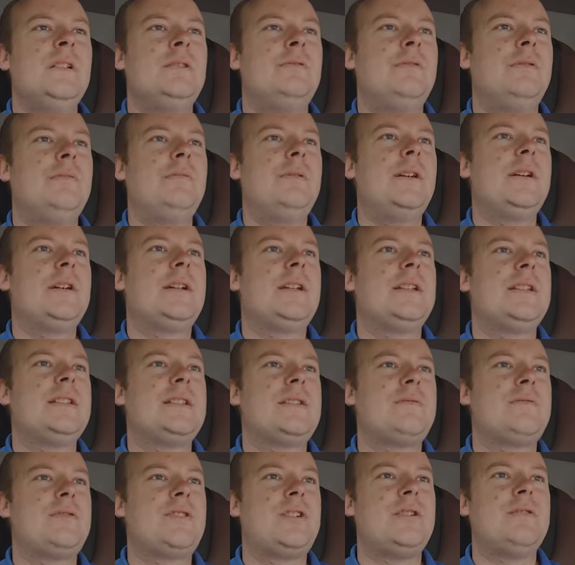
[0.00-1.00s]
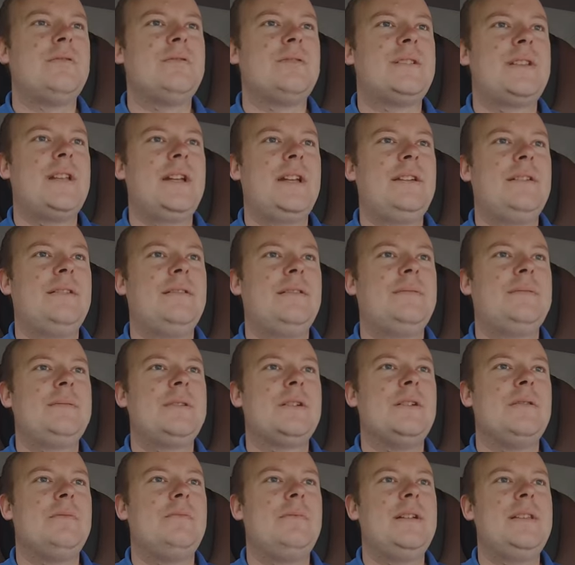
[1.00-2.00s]
We're working till Tuesday,
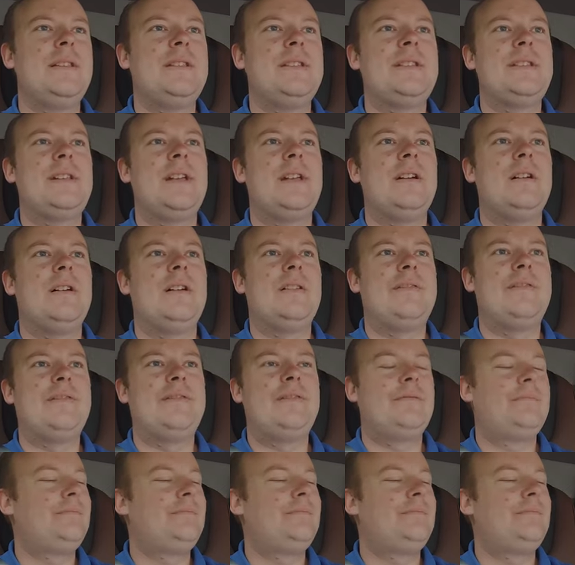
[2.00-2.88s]
we got Wednesday off,